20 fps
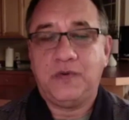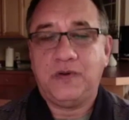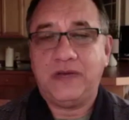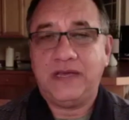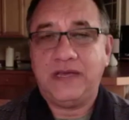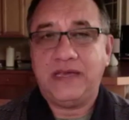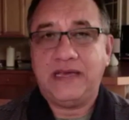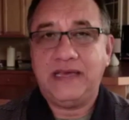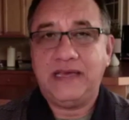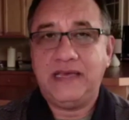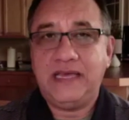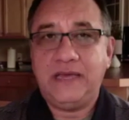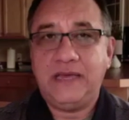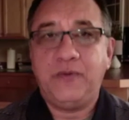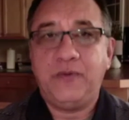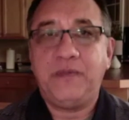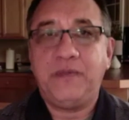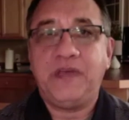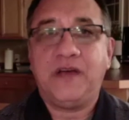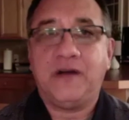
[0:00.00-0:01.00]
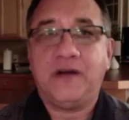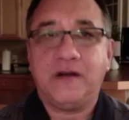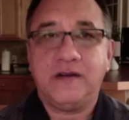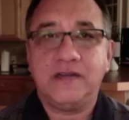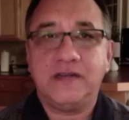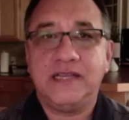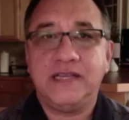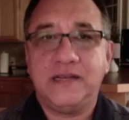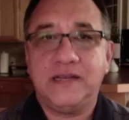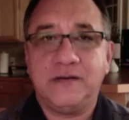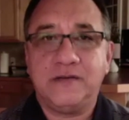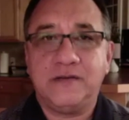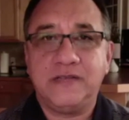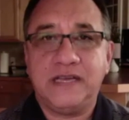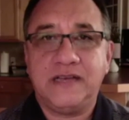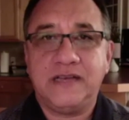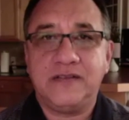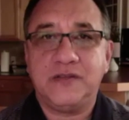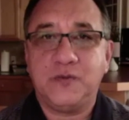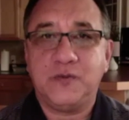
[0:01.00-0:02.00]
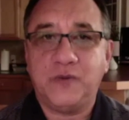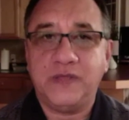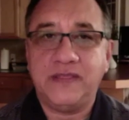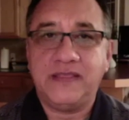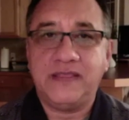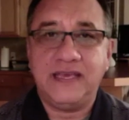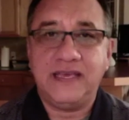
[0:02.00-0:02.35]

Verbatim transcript: It would be hard to narrow down to one thing.